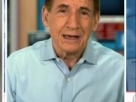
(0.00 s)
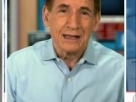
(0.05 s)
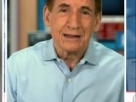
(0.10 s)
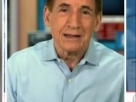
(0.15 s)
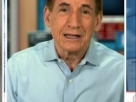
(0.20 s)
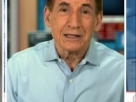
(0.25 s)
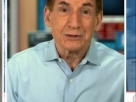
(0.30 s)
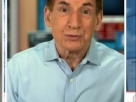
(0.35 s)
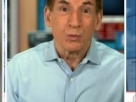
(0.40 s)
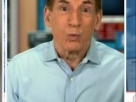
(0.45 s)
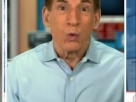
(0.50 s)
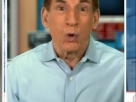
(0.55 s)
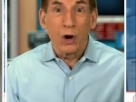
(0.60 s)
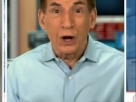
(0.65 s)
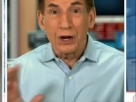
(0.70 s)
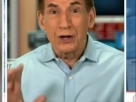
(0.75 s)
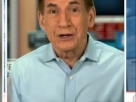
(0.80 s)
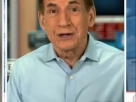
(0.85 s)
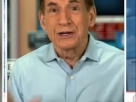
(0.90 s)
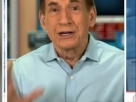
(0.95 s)
in this
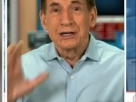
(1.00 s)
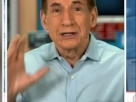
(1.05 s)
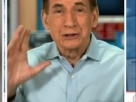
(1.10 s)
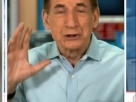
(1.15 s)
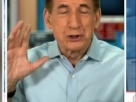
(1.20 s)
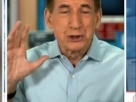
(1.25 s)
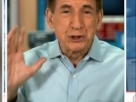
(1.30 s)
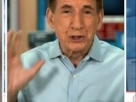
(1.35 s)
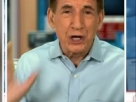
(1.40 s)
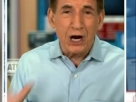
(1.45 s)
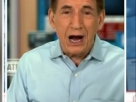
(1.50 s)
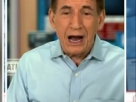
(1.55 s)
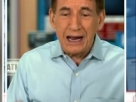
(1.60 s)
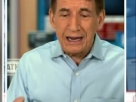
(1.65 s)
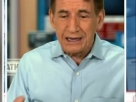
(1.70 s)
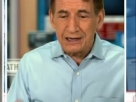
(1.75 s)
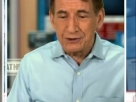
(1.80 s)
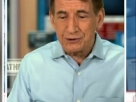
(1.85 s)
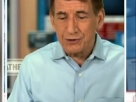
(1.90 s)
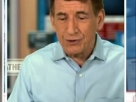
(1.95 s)
one
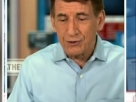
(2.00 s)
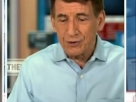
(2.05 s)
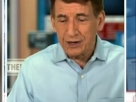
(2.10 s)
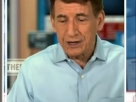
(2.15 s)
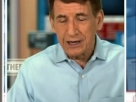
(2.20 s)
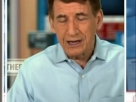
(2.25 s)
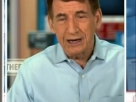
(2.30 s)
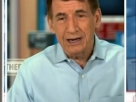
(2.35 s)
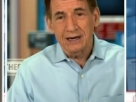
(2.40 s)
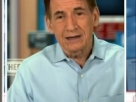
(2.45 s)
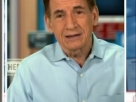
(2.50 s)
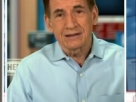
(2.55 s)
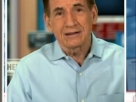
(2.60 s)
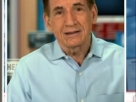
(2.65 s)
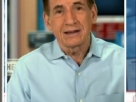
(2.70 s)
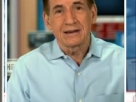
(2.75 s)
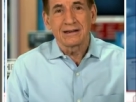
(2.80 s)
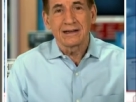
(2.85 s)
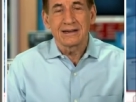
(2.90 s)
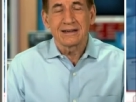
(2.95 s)
giant
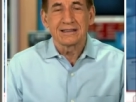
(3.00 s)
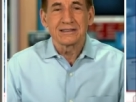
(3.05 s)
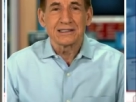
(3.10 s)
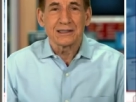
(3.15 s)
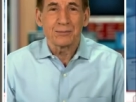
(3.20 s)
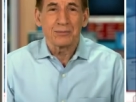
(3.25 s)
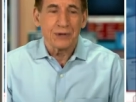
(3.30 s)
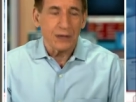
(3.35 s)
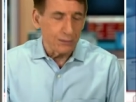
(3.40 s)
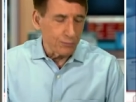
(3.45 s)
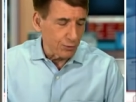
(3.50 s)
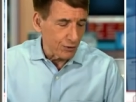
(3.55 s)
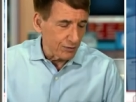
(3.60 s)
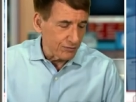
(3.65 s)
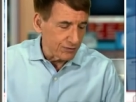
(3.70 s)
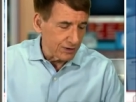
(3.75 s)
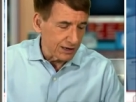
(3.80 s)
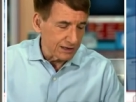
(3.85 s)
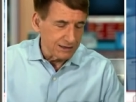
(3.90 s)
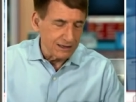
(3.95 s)
hurricane that hit in September
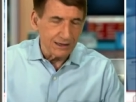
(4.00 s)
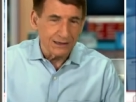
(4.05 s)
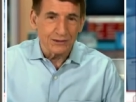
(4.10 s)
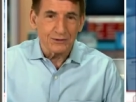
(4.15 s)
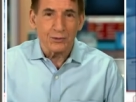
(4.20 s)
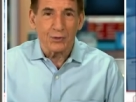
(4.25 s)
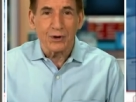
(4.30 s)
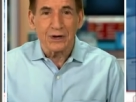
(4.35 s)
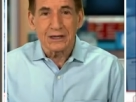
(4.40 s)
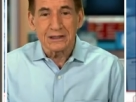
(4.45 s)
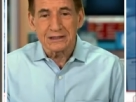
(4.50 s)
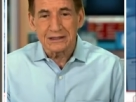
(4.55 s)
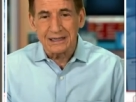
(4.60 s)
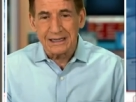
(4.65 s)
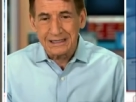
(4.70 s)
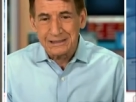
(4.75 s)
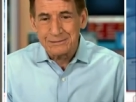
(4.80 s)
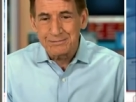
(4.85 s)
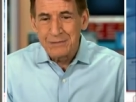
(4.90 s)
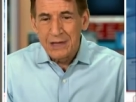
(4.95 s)
of
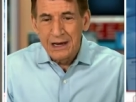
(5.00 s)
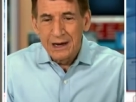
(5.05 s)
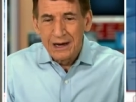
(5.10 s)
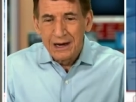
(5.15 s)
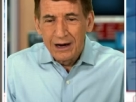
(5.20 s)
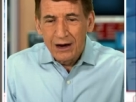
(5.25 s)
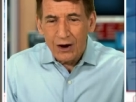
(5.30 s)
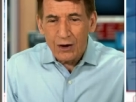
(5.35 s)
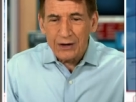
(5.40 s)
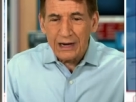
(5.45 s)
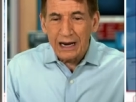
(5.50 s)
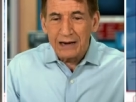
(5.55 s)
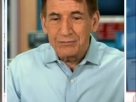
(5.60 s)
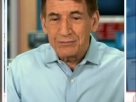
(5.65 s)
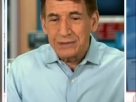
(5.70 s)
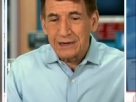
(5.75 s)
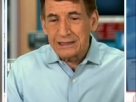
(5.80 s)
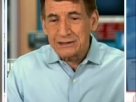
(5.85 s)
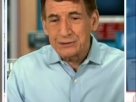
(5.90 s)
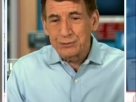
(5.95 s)
1926.
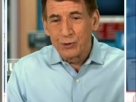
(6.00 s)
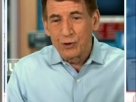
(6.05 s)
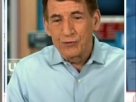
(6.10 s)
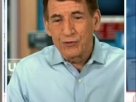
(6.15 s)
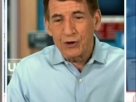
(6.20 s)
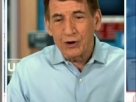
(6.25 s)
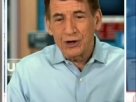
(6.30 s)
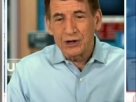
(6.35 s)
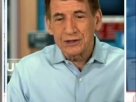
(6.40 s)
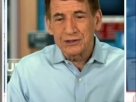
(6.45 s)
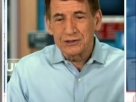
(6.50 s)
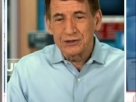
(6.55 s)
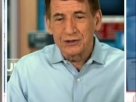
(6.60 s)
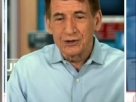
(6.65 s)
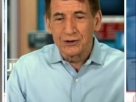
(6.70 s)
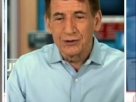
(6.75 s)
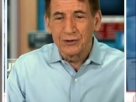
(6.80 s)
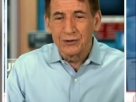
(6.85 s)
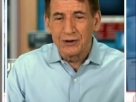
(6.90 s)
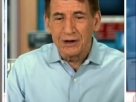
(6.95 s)
Okay, let's move on
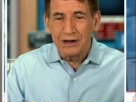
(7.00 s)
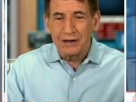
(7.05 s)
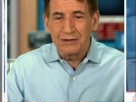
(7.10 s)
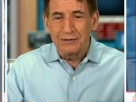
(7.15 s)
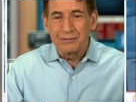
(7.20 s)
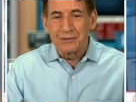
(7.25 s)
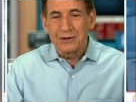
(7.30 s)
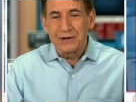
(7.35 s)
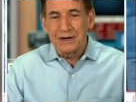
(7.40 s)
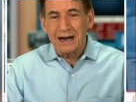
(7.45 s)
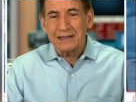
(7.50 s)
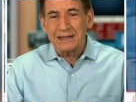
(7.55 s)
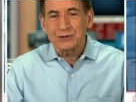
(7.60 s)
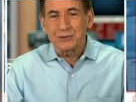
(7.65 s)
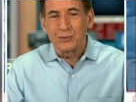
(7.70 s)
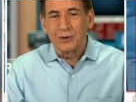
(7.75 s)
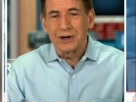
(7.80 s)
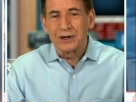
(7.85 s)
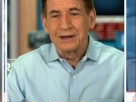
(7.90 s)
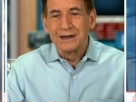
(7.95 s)
to uh, the
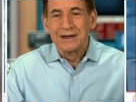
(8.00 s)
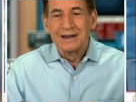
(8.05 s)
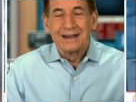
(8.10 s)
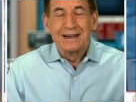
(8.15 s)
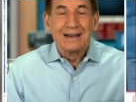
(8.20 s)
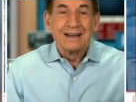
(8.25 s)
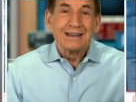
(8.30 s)
next one